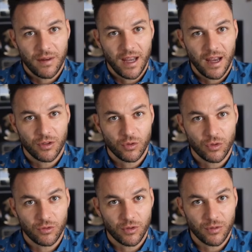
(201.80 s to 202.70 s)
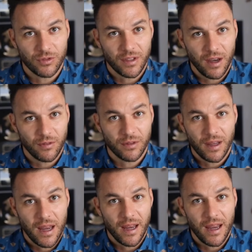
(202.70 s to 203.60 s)
AI tools for themselves
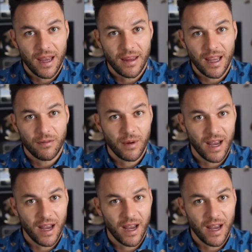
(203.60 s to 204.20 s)
and never